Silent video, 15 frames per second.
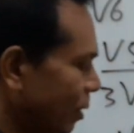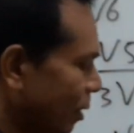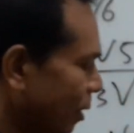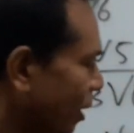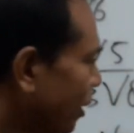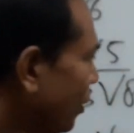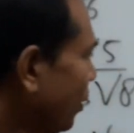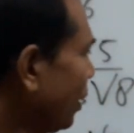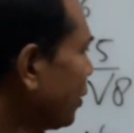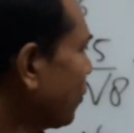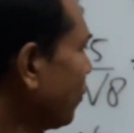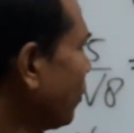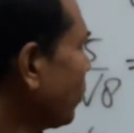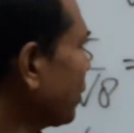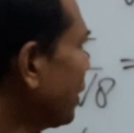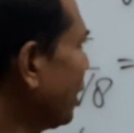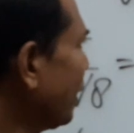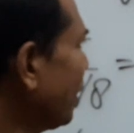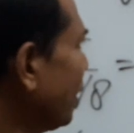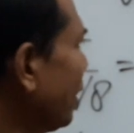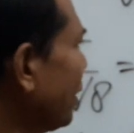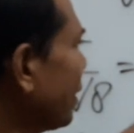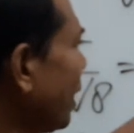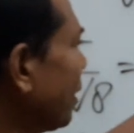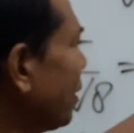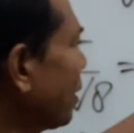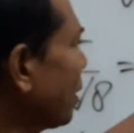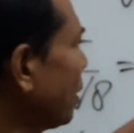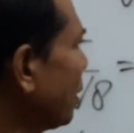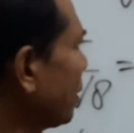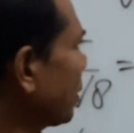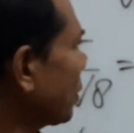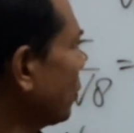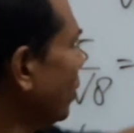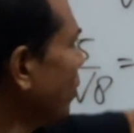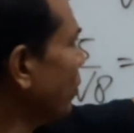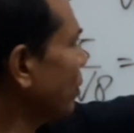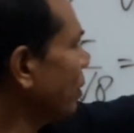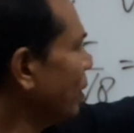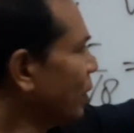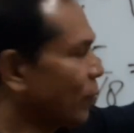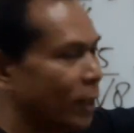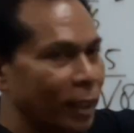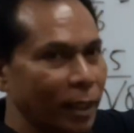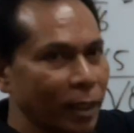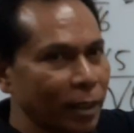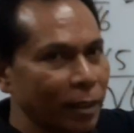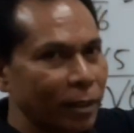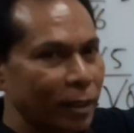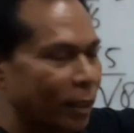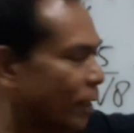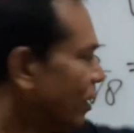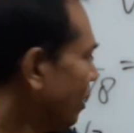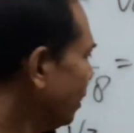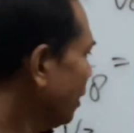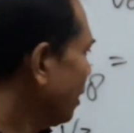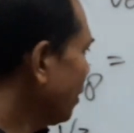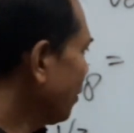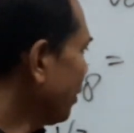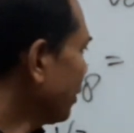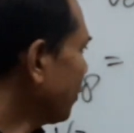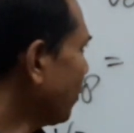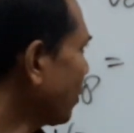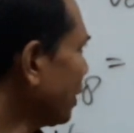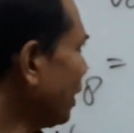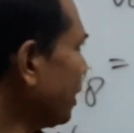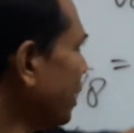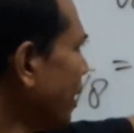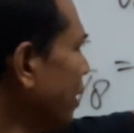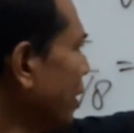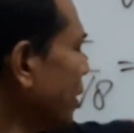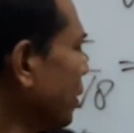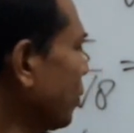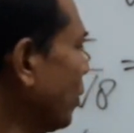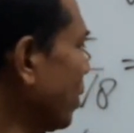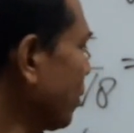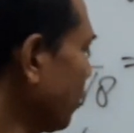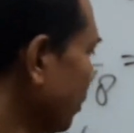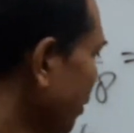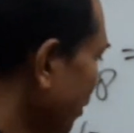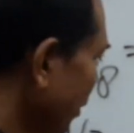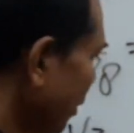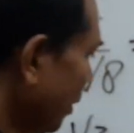that this 40 is under square root. This one here. Okay. This 40 is under square root.